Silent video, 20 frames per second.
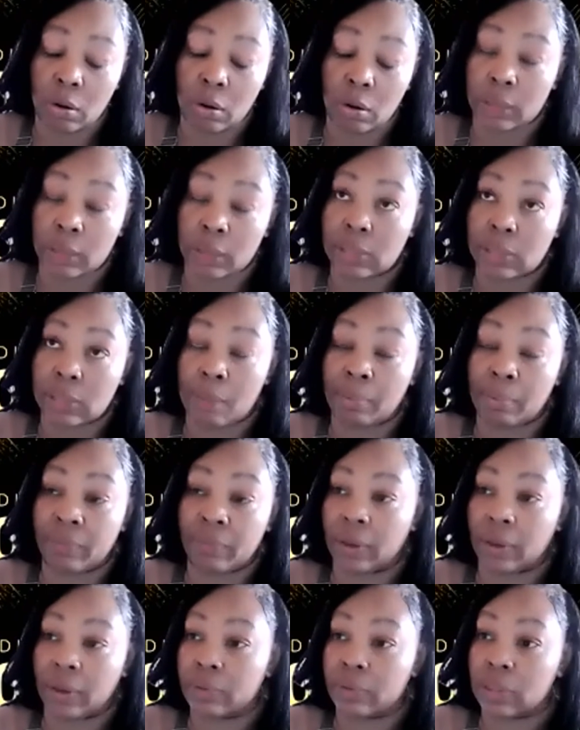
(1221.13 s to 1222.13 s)
on top
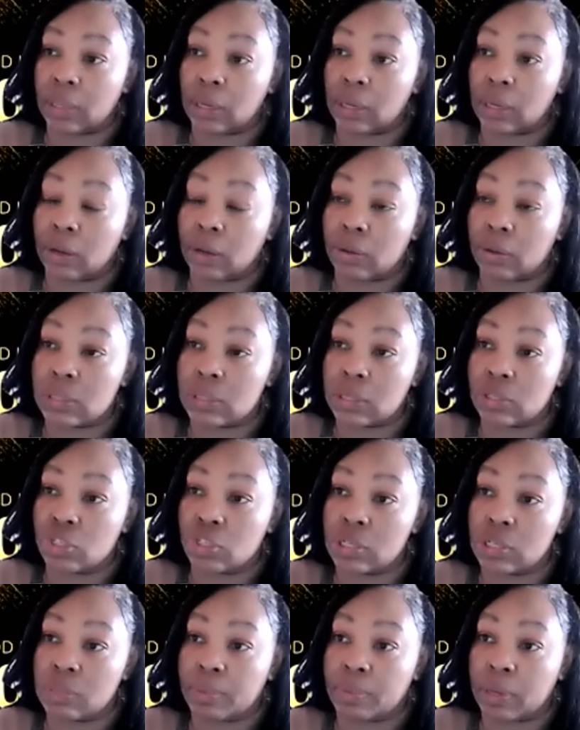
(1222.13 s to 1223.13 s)
of everything else that
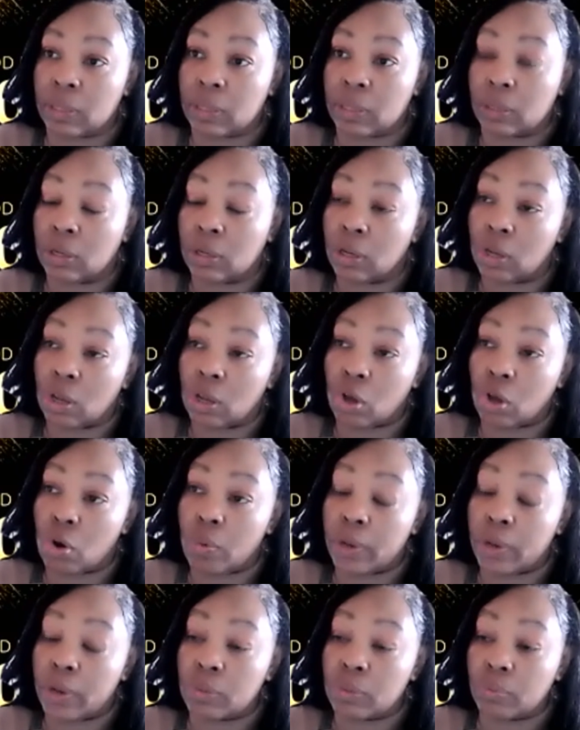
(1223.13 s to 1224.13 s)
she's been
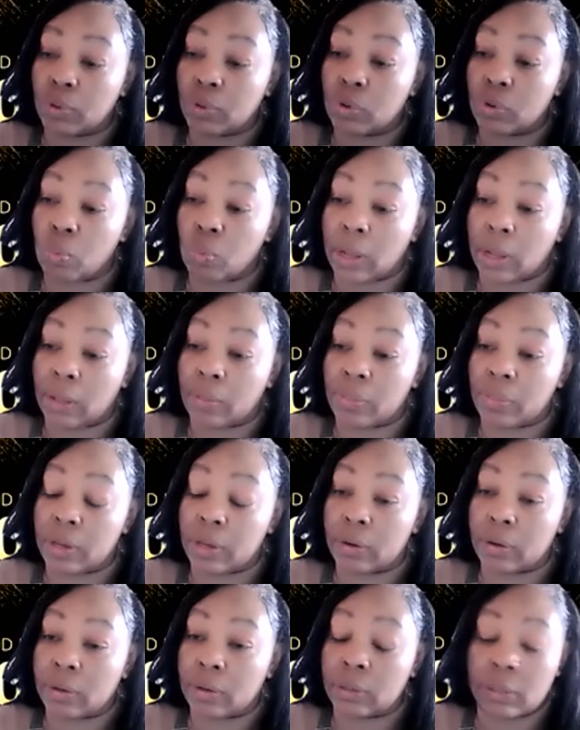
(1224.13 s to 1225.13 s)
going through while
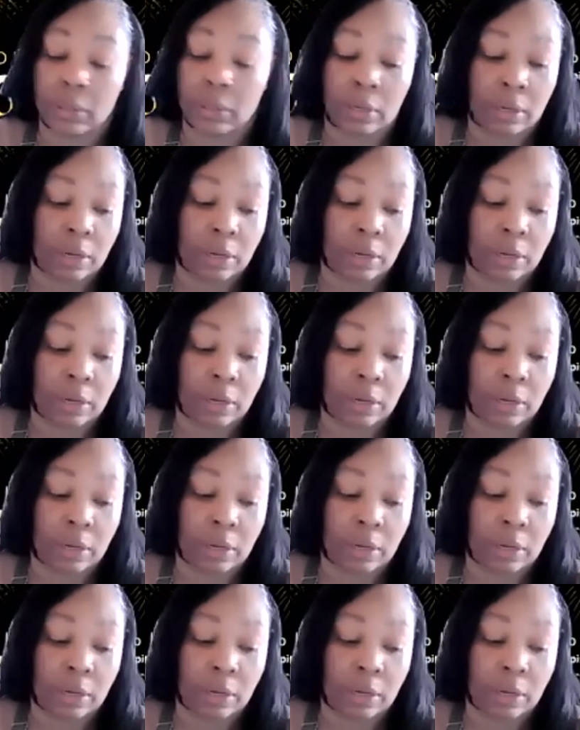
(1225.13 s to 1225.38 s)
there.